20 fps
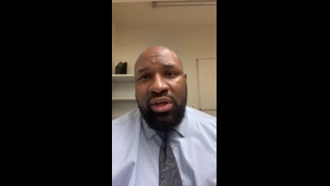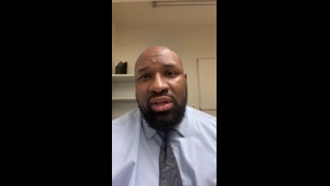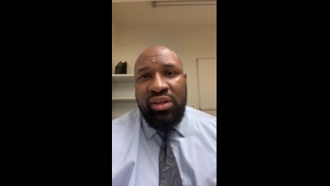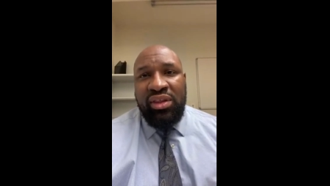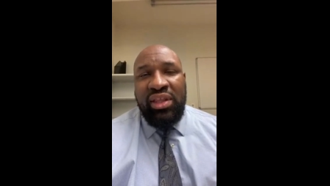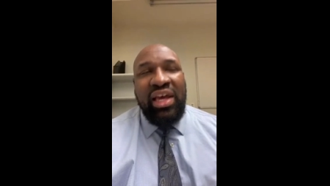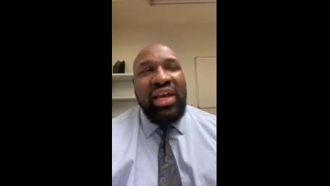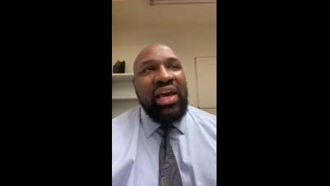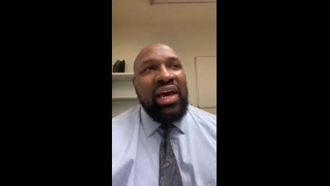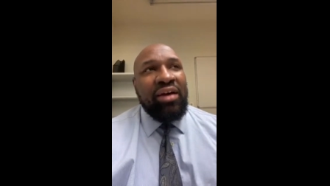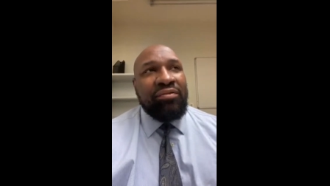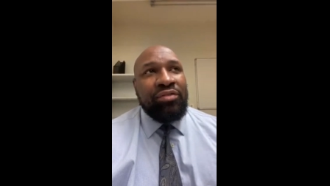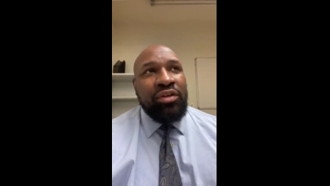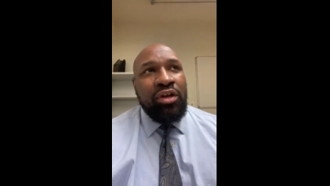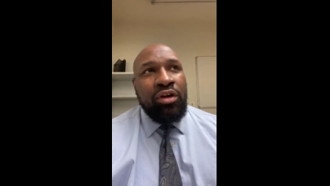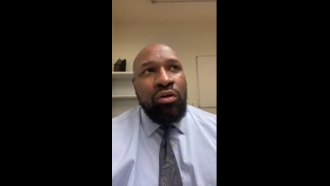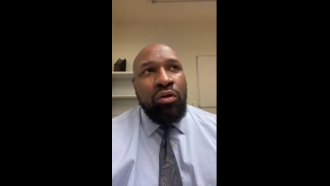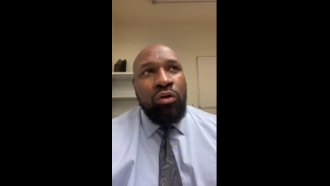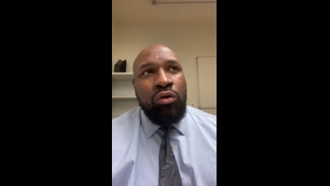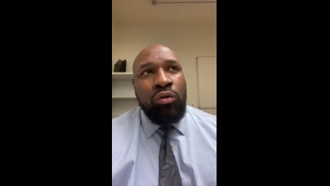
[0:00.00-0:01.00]
They have to
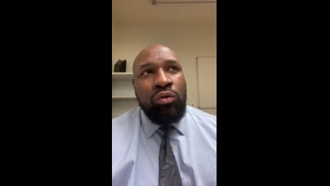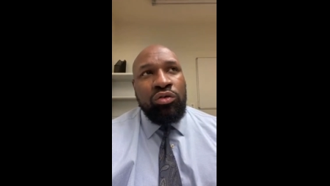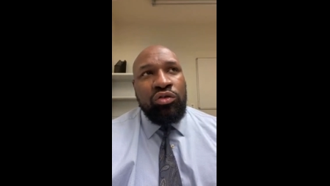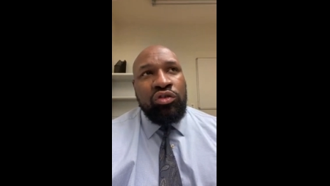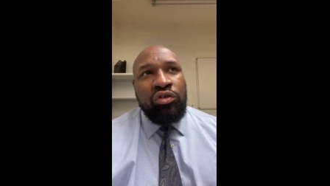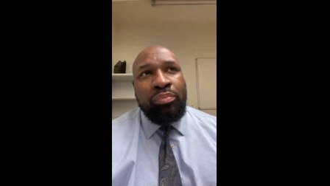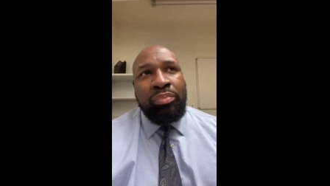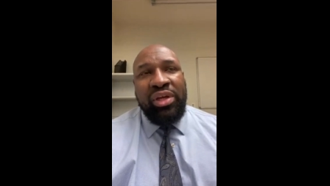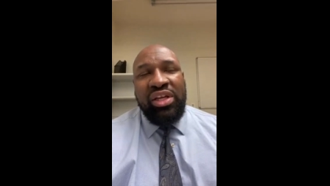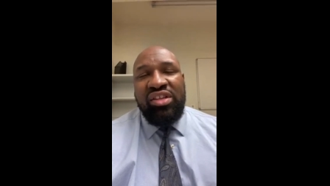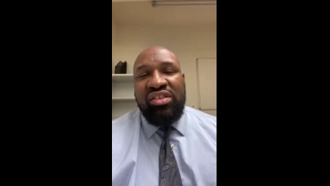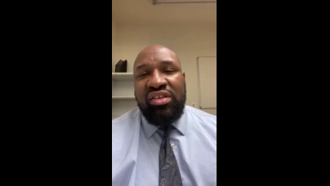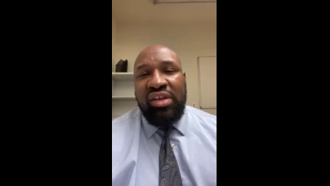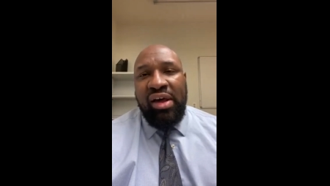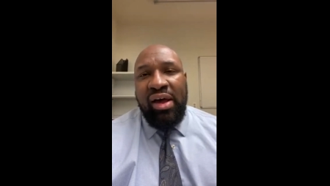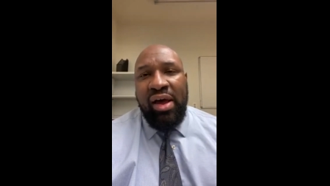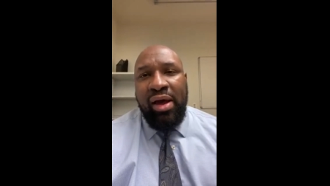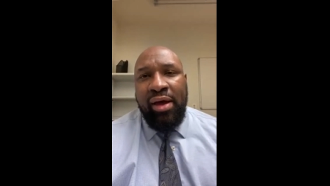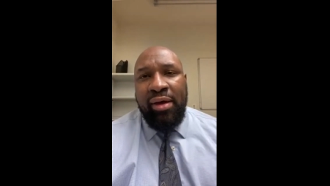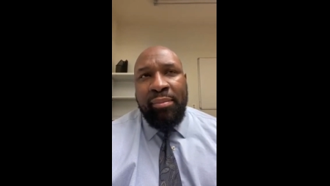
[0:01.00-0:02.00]
go spend
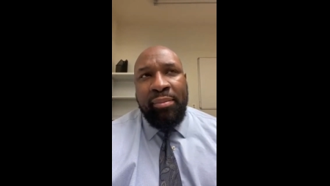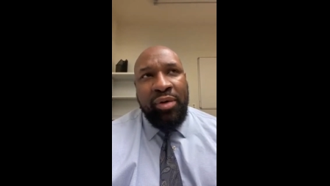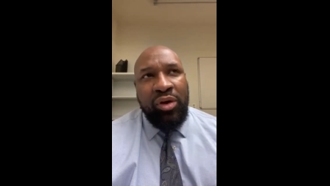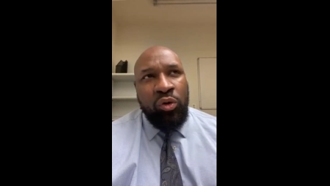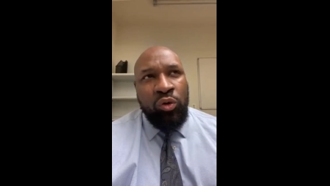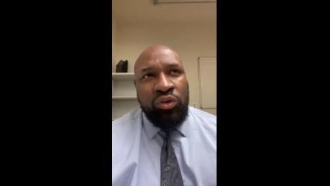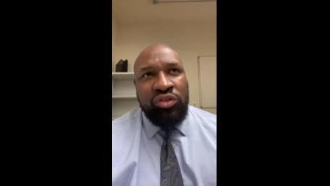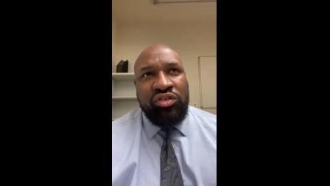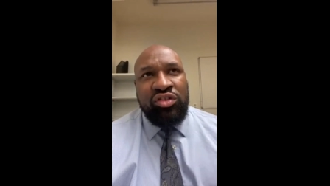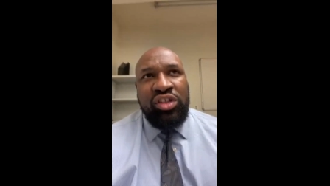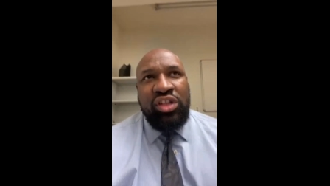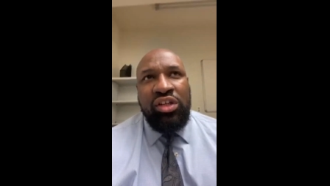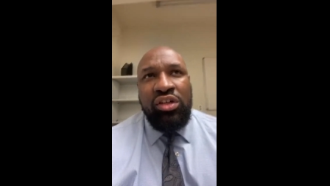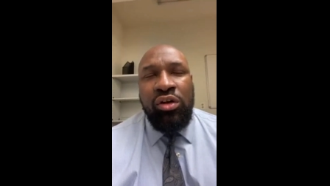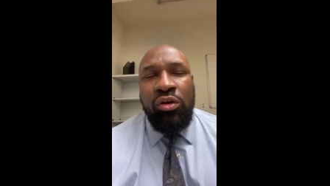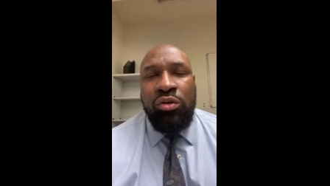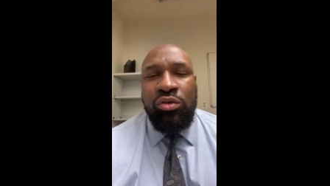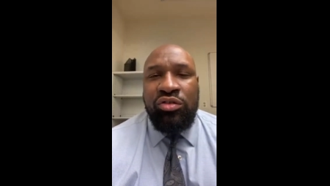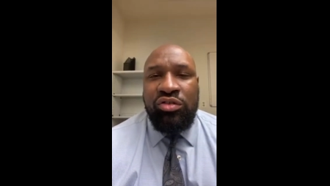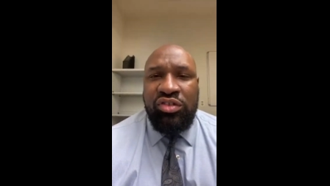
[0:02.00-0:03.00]
time or see
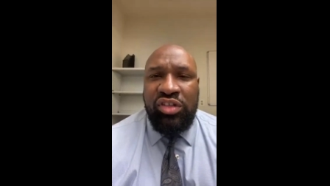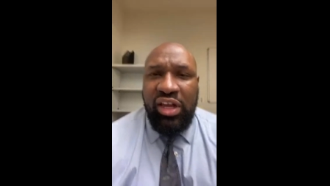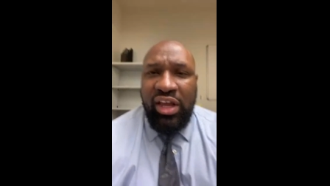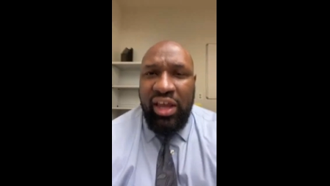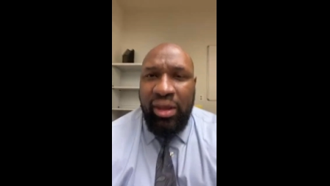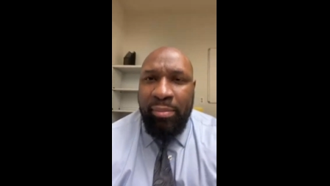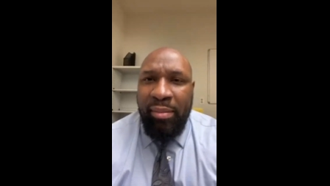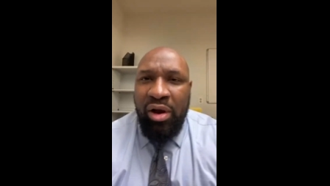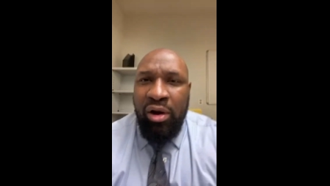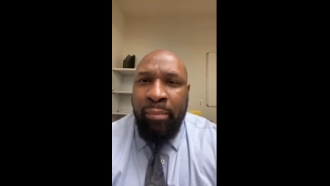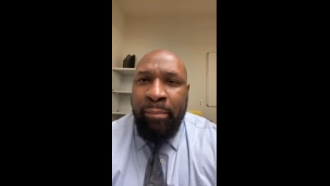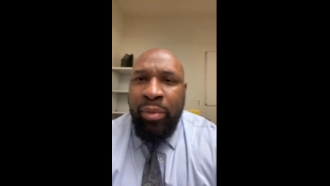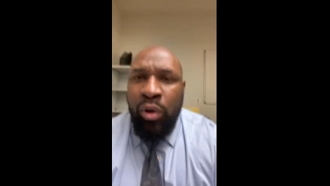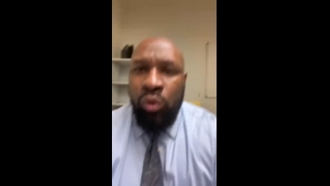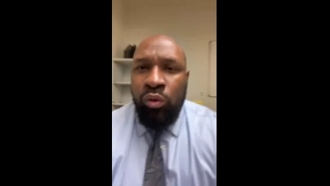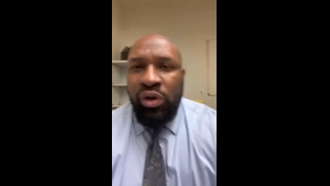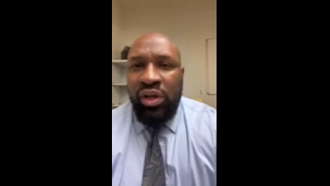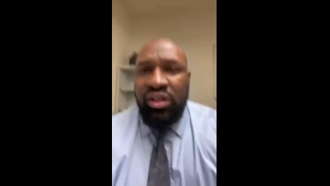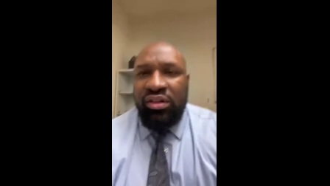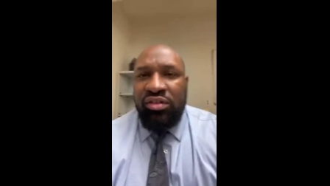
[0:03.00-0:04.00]
those same
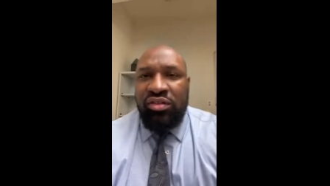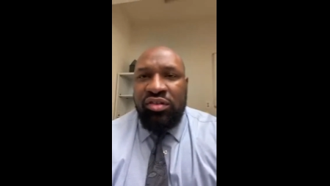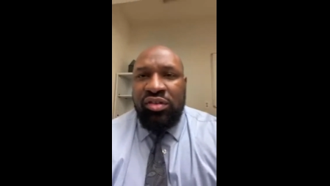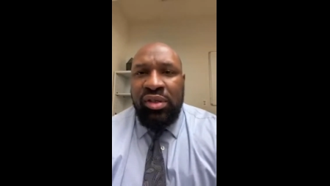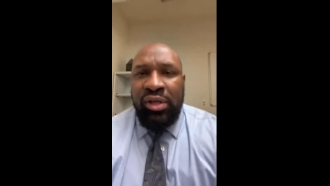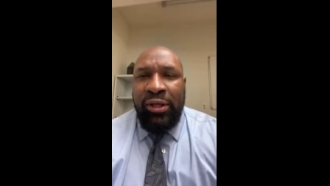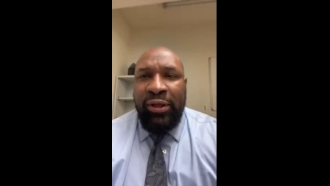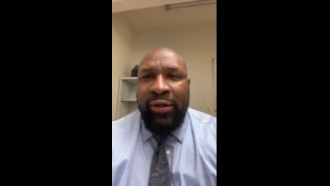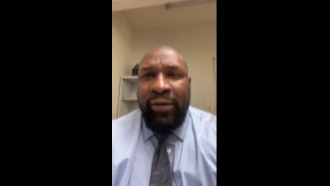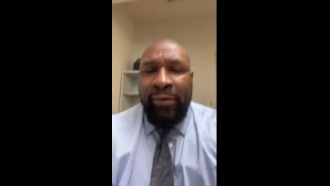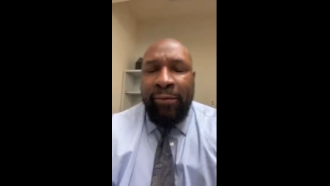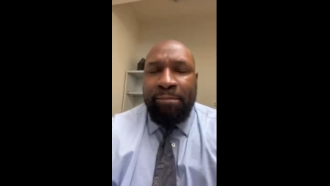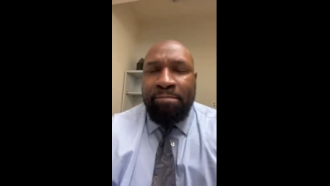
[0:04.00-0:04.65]
opponents